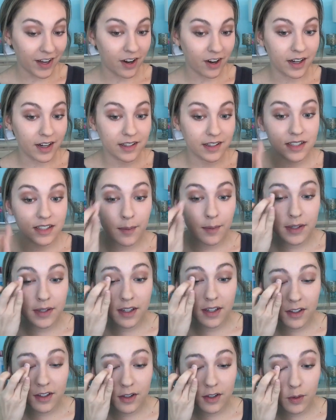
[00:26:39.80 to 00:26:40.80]
accepted
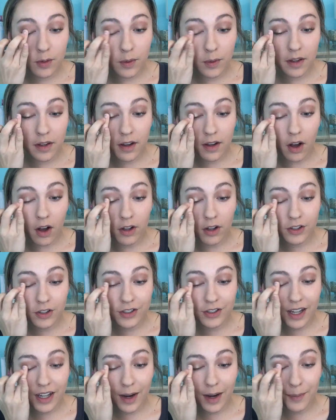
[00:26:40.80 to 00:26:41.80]
into one of the
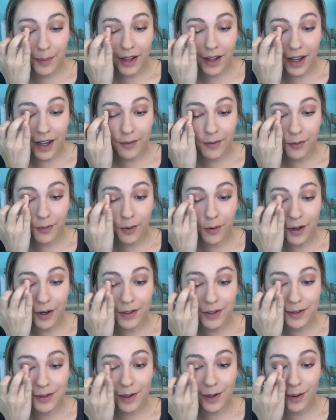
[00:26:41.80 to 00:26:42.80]
colleges that I applied for,
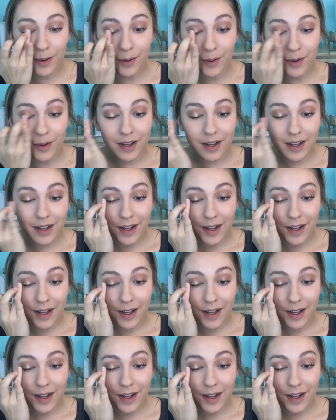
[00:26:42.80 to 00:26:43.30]
so